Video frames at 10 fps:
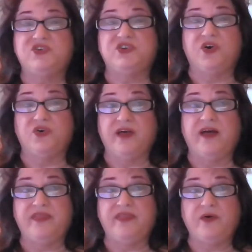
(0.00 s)
to know
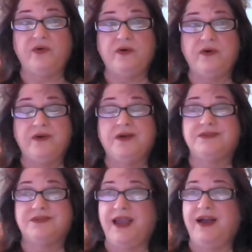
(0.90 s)
that, though,
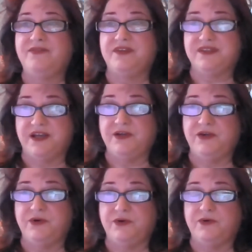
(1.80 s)
because I have to tell
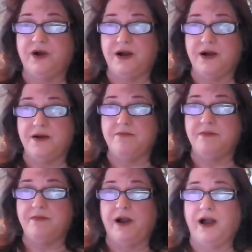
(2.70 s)
you,
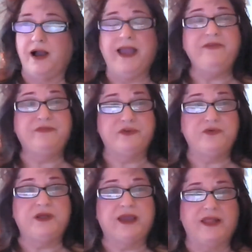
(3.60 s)
I
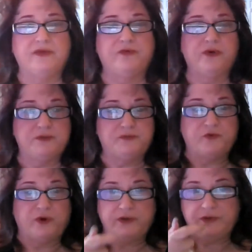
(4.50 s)
flew to California
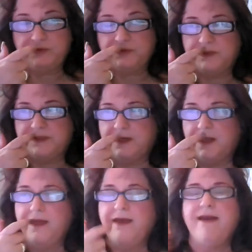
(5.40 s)
before I knew you, Teresa,
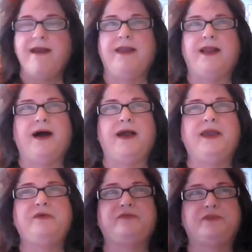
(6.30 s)
and
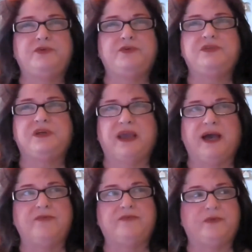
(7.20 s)
I flew to
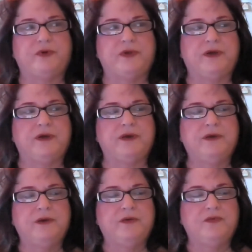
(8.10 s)
California
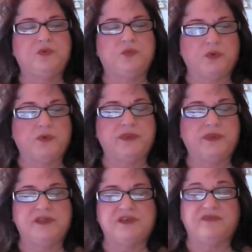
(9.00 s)
to work with
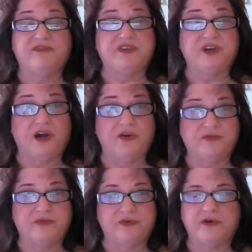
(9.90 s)
this
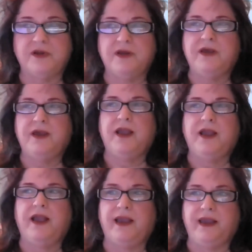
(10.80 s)
photographer,
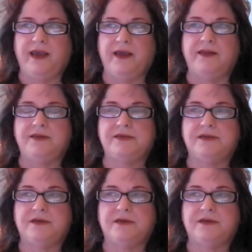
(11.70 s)
and